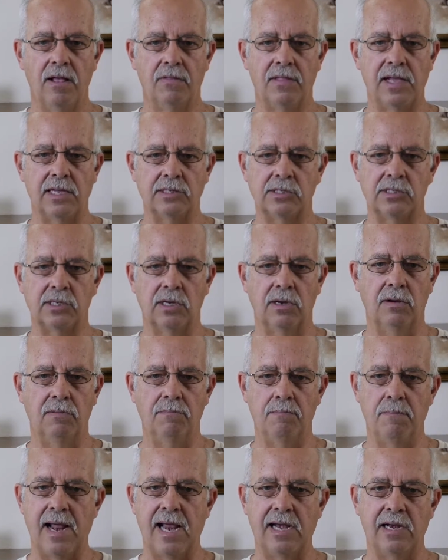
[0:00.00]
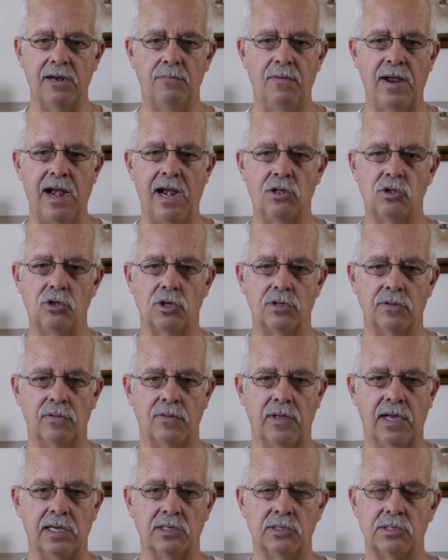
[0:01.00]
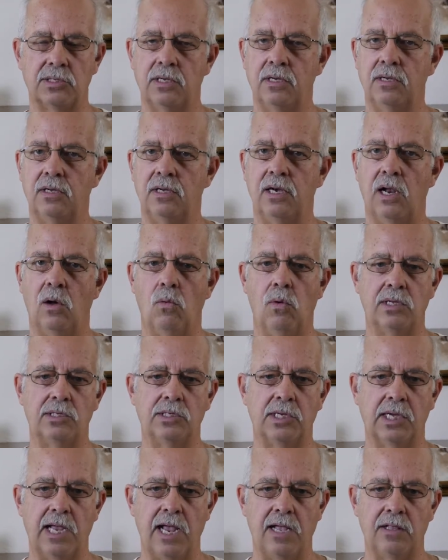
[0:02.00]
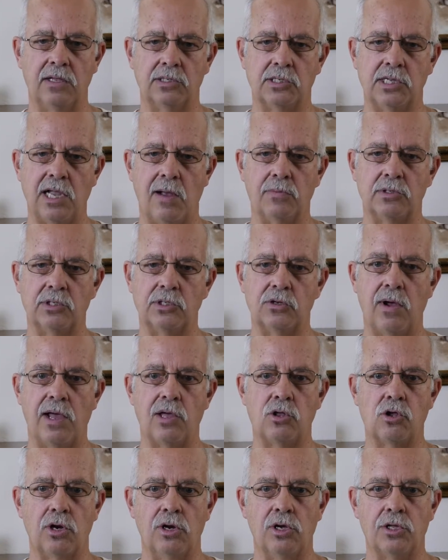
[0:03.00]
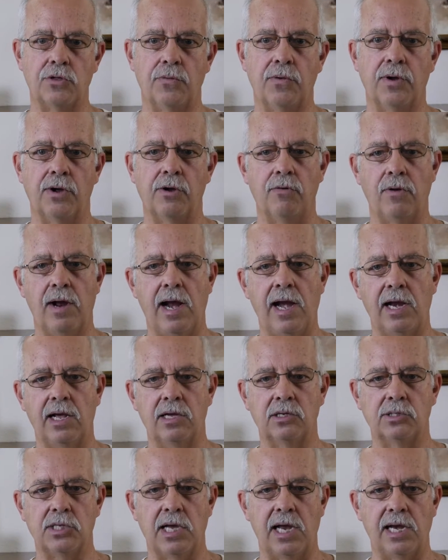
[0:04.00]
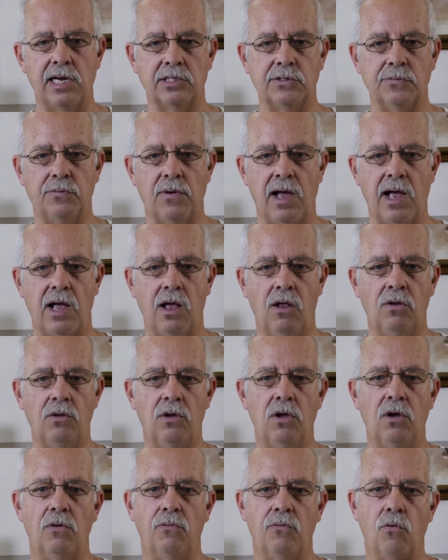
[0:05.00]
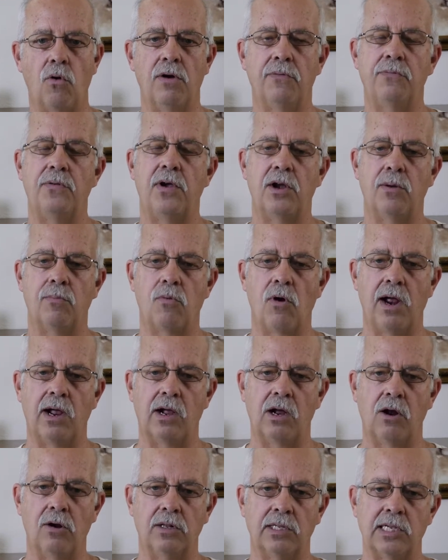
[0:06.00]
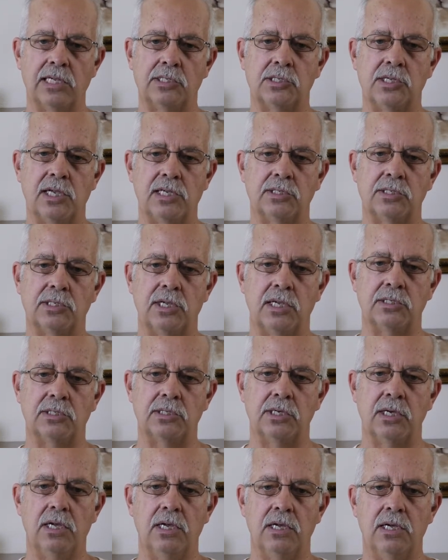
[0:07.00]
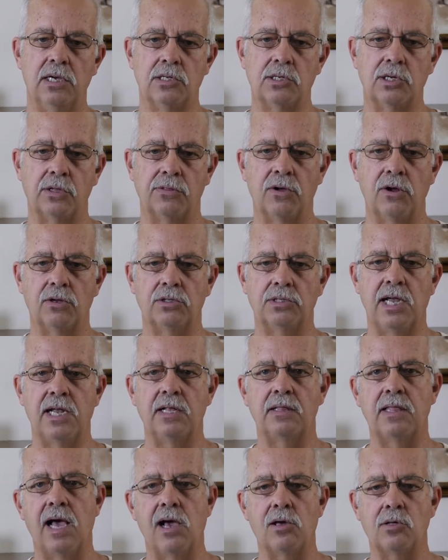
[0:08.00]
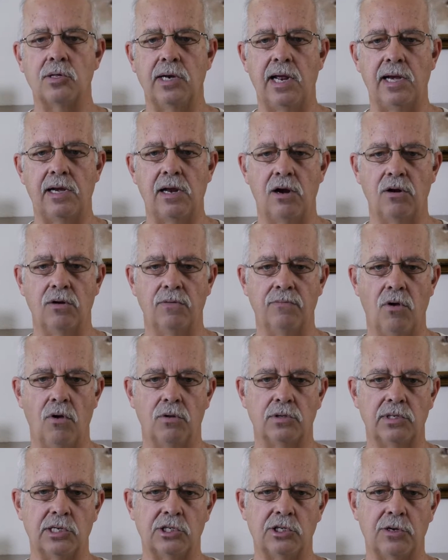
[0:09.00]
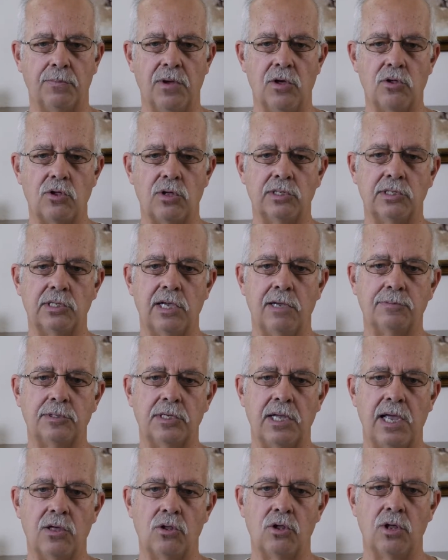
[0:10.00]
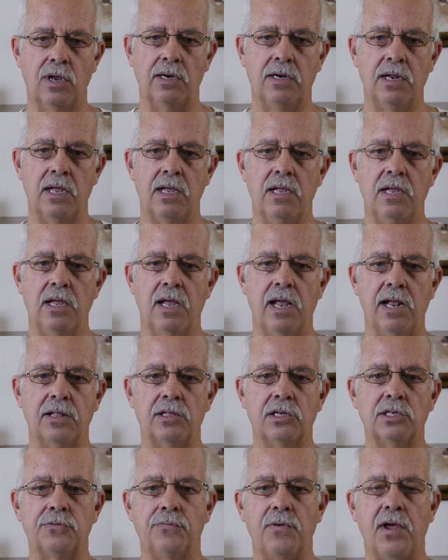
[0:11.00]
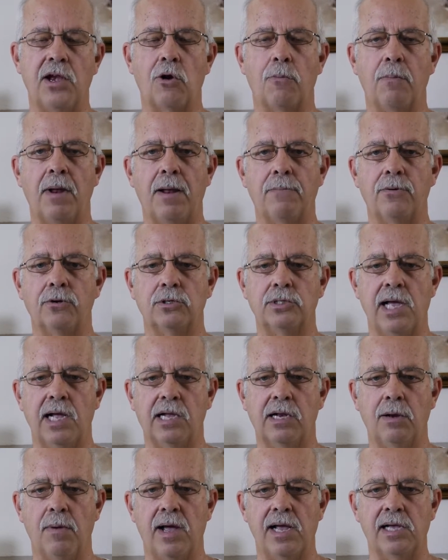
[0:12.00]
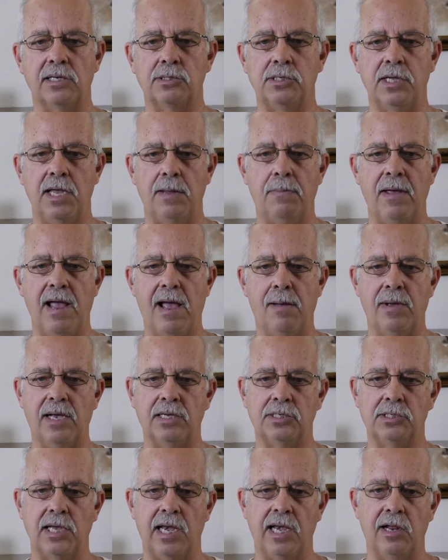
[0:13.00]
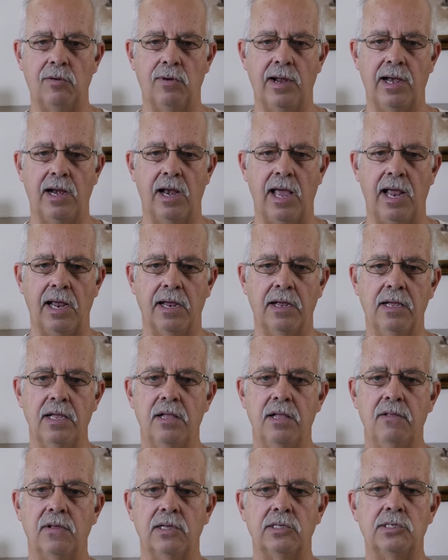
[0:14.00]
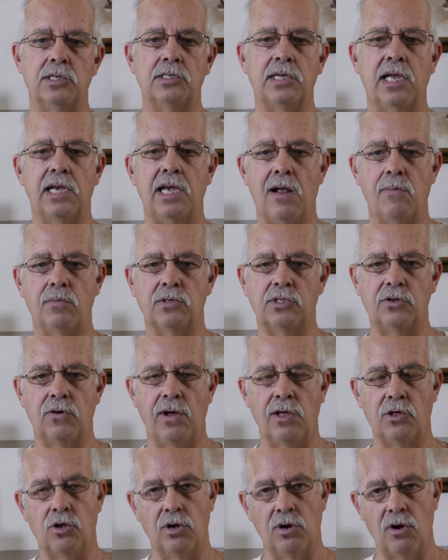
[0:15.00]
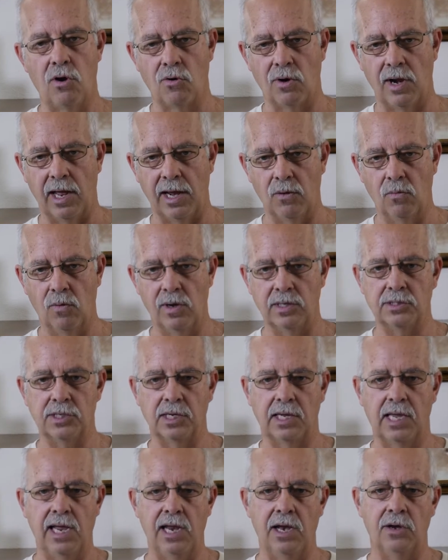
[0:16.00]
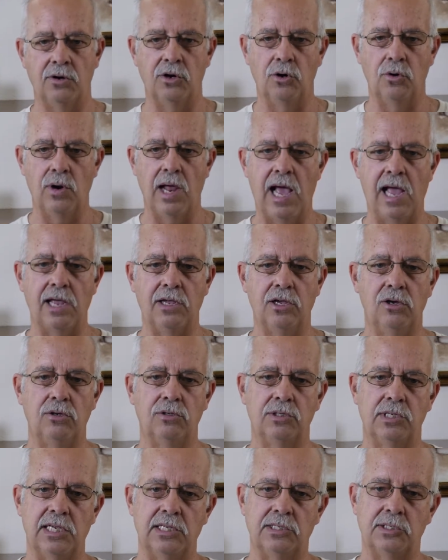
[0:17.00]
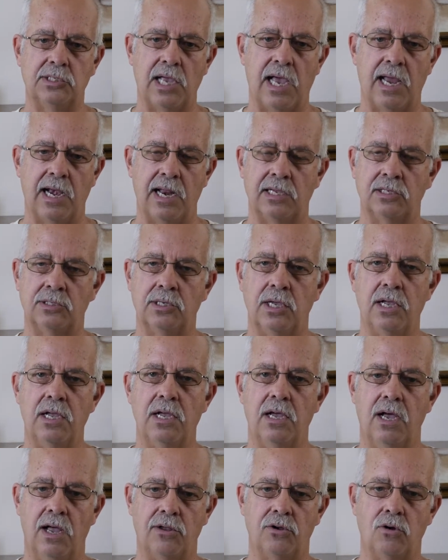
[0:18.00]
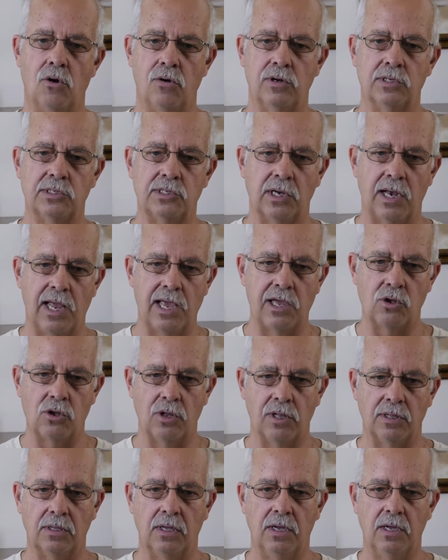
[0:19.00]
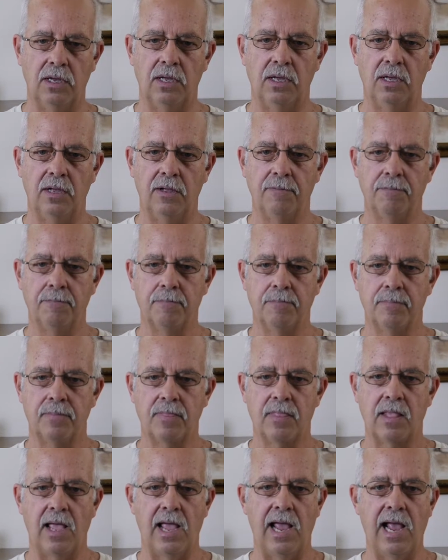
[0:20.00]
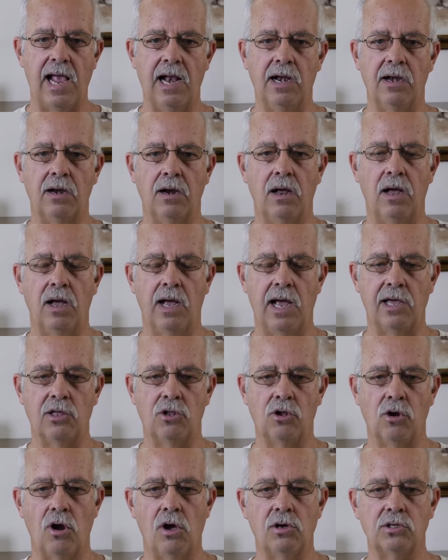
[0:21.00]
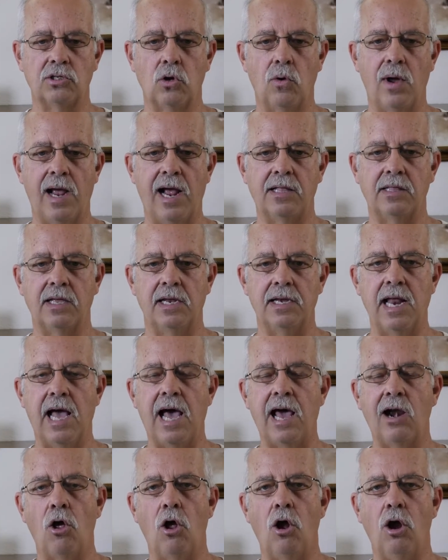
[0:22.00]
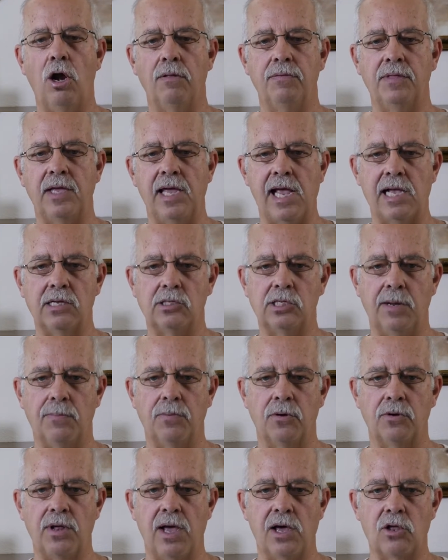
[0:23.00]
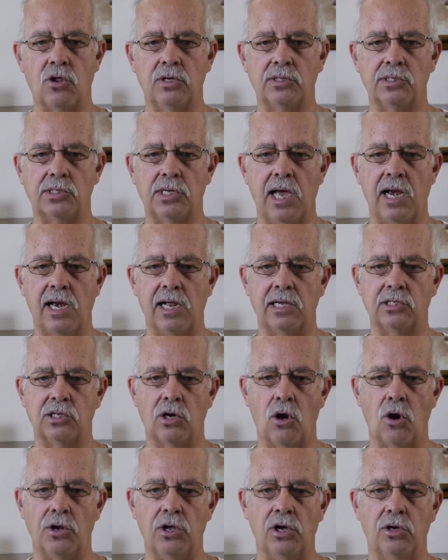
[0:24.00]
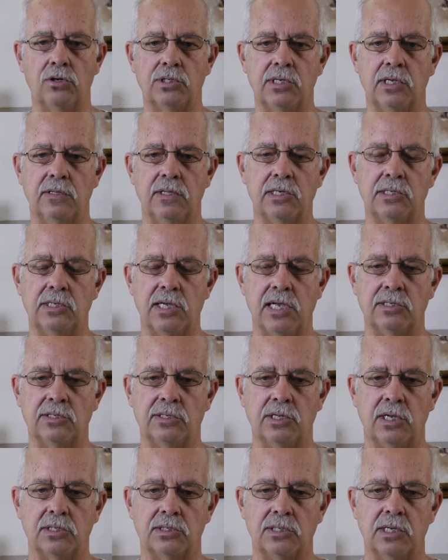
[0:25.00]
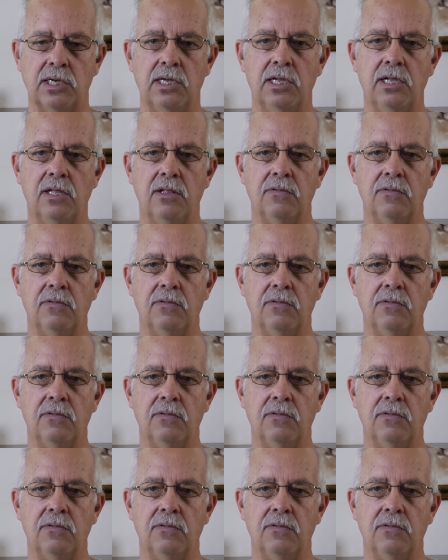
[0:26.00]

That's the main advantages of this. Now once again, this demonstration is for creating a settings file for a feeder breaker. In this instance, it's a 13,800 volt distribution substation, and this feeder will be protected by a SEPAM S80 relay. This is a demonstration only. Once again, do not use these settings on your installation. And I should also add that not all of the ANSI protection settings are used in this instance.